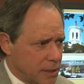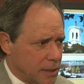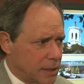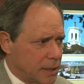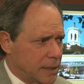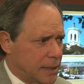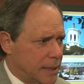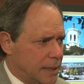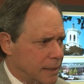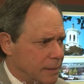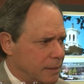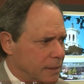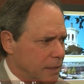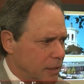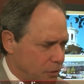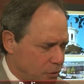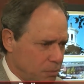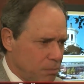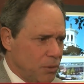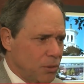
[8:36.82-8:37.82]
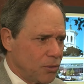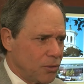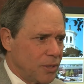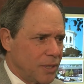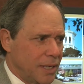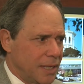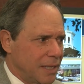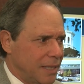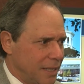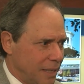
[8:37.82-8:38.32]
a
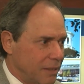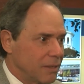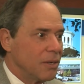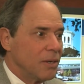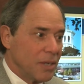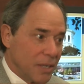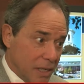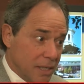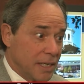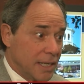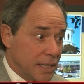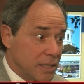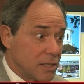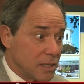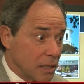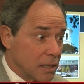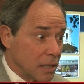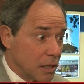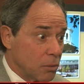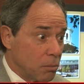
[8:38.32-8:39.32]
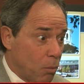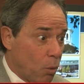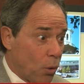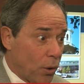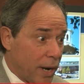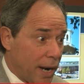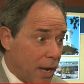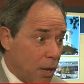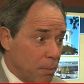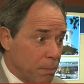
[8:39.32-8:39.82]
community that needs a little
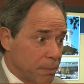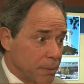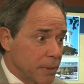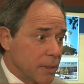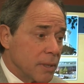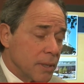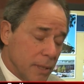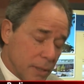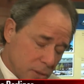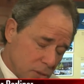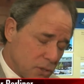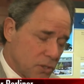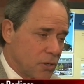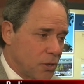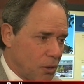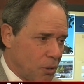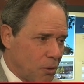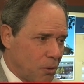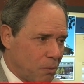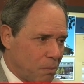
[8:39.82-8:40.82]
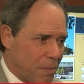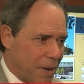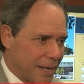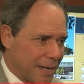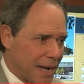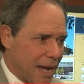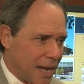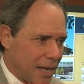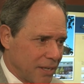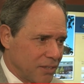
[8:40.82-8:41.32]
more help. And so my
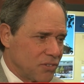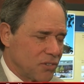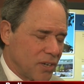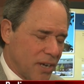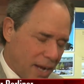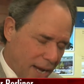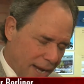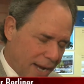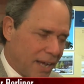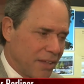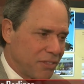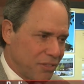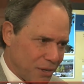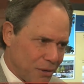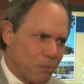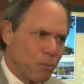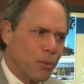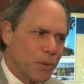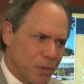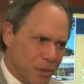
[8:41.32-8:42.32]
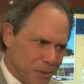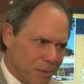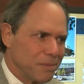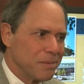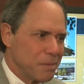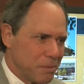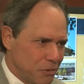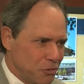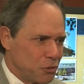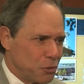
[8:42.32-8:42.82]
colleagues and I think, will
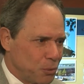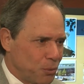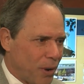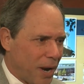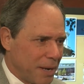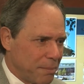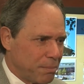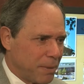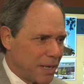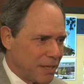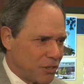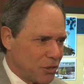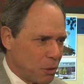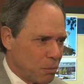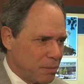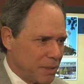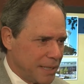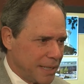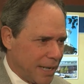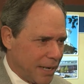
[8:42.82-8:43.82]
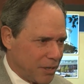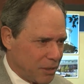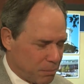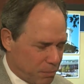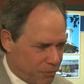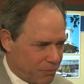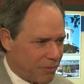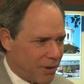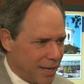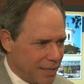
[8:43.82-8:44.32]
do right by Tobytown and
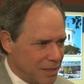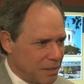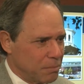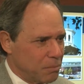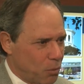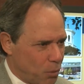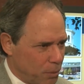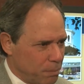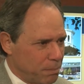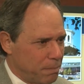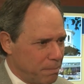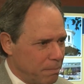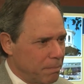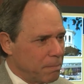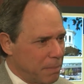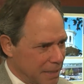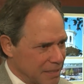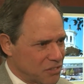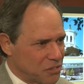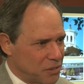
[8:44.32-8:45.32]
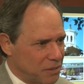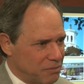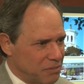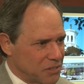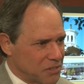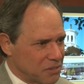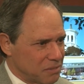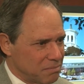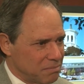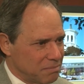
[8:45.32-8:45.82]
provide them more bus service.